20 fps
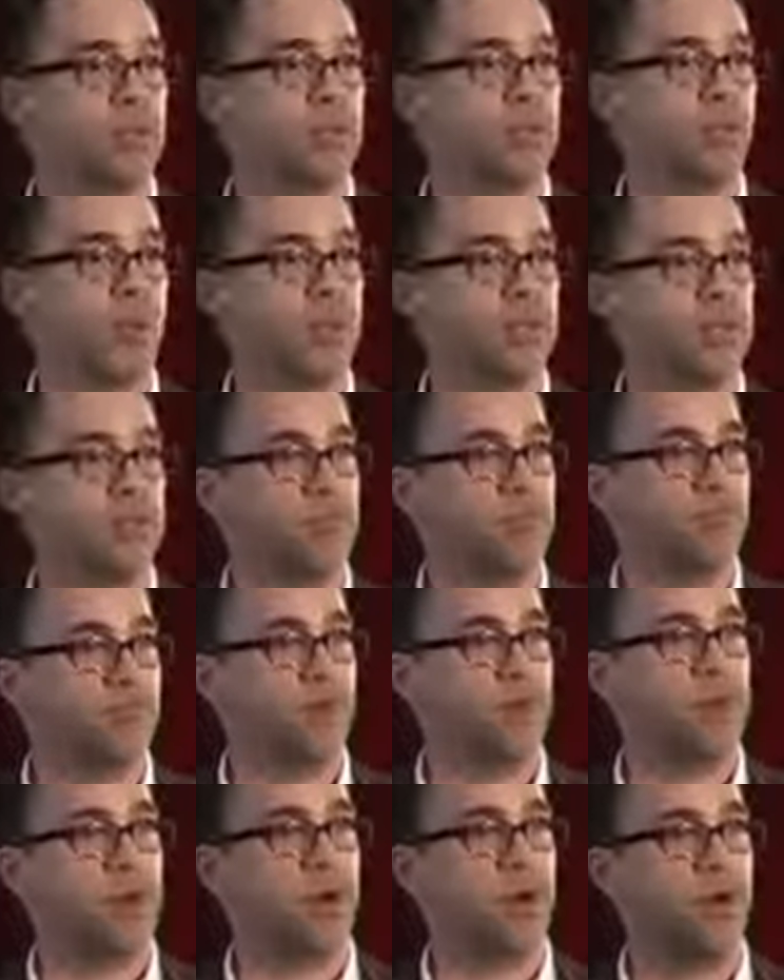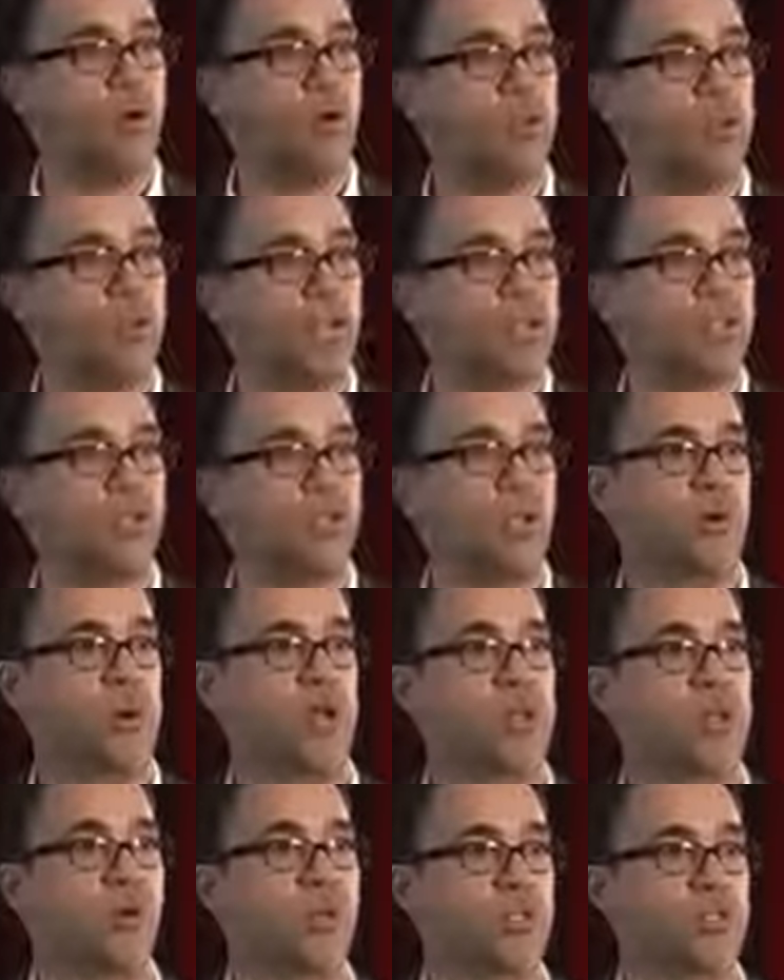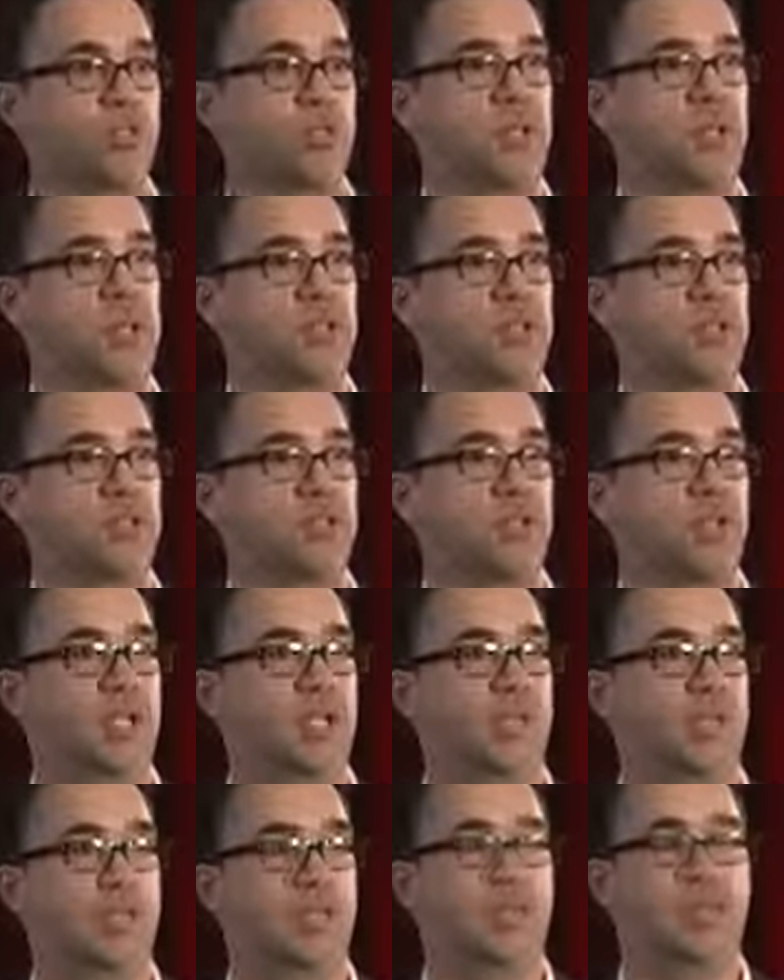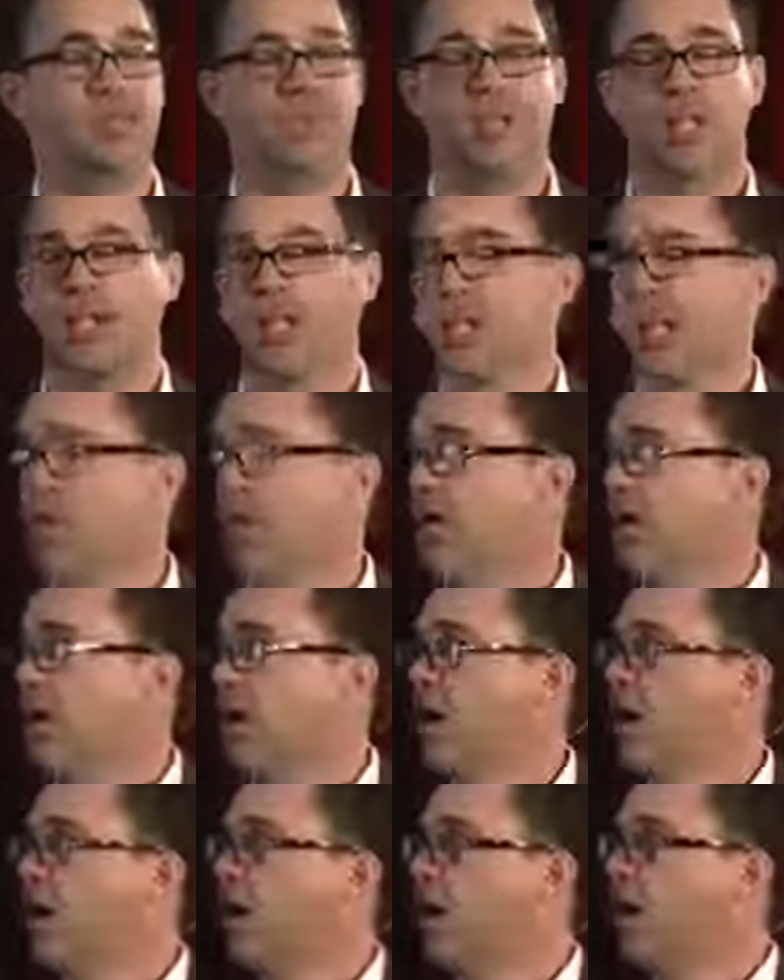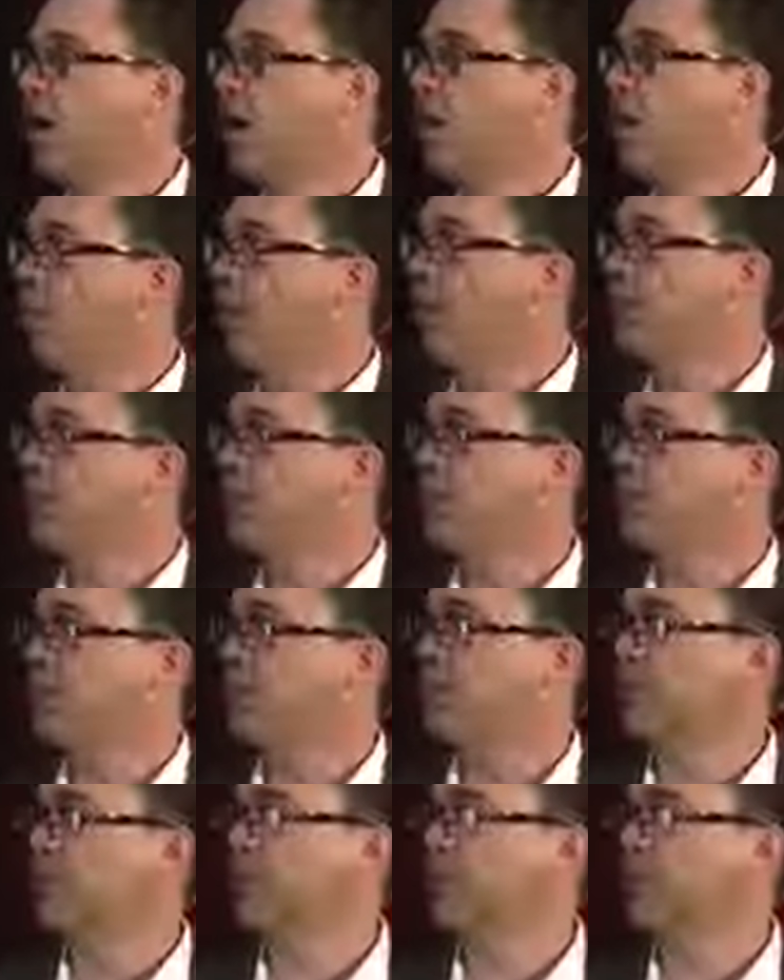what did people that only answered the right question have to say? Or what did people